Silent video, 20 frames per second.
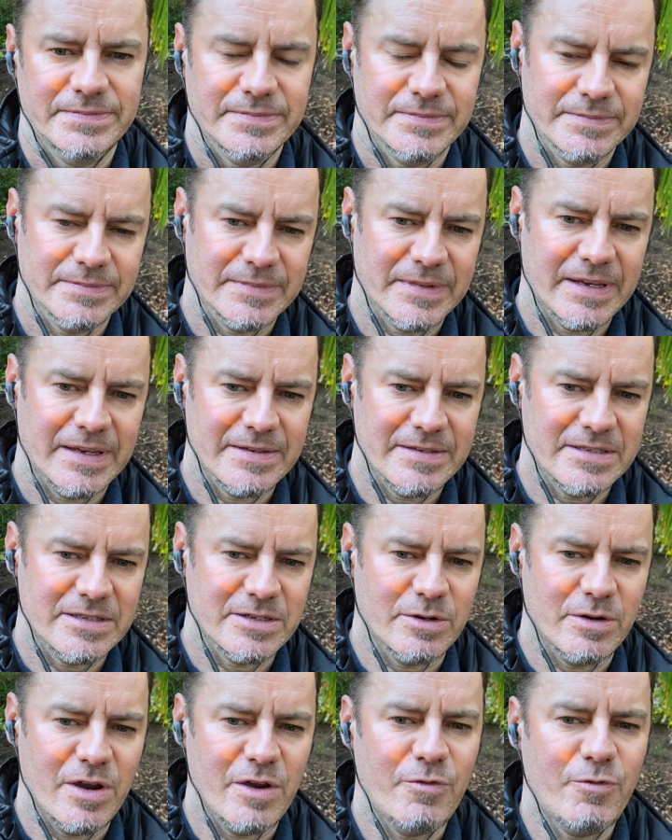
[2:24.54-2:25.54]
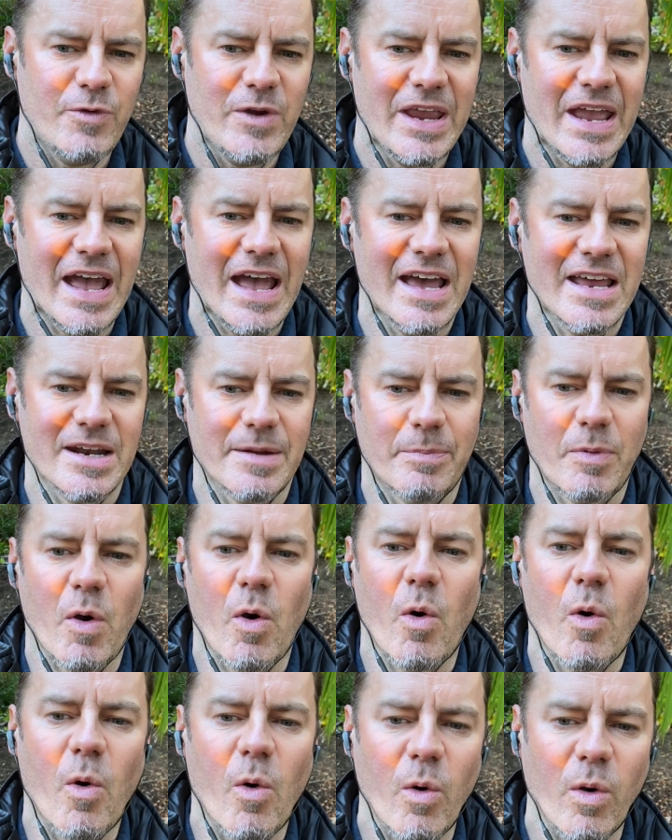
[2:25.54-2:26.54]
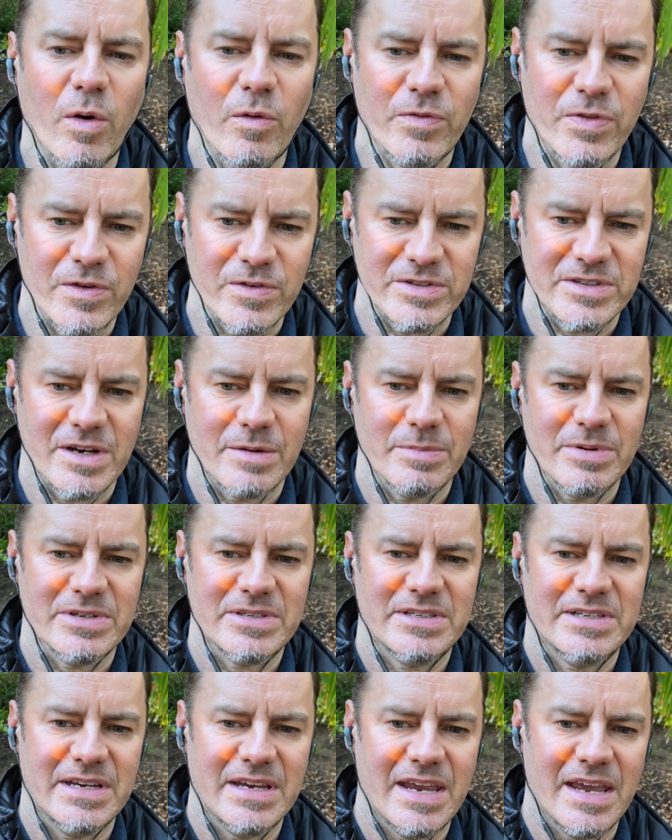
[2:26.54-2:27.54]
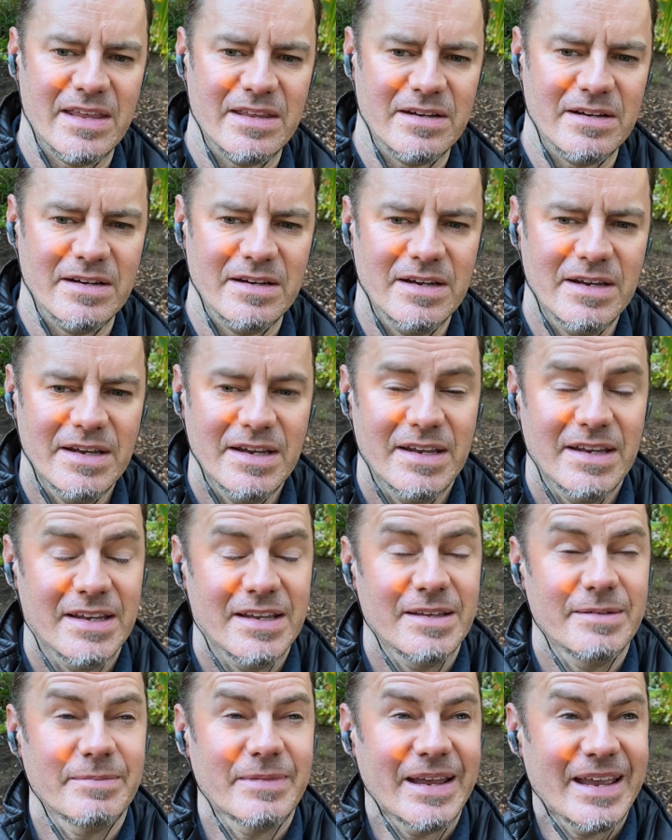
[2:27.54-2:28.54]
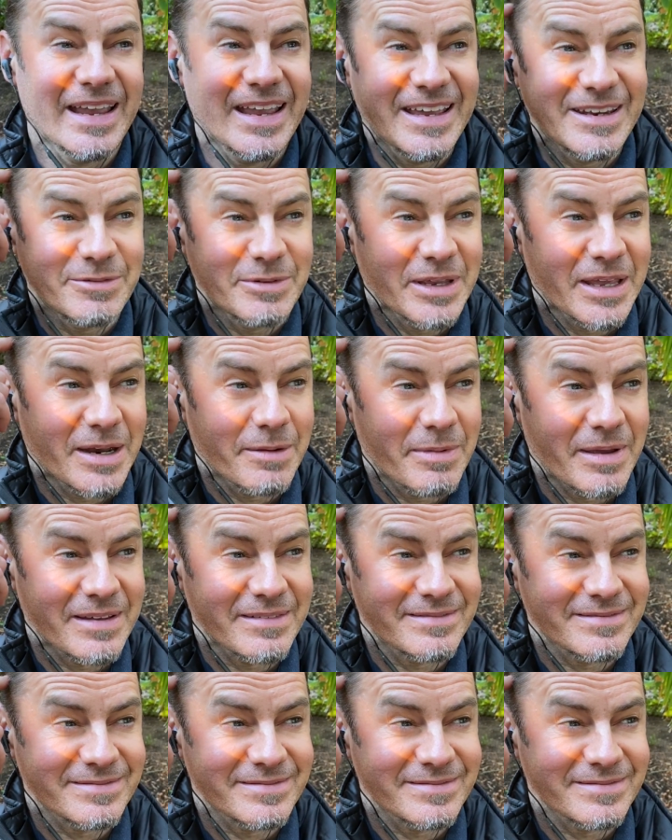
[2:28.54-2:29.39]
Okay, so if we add up all of those numbers together, in my head we get about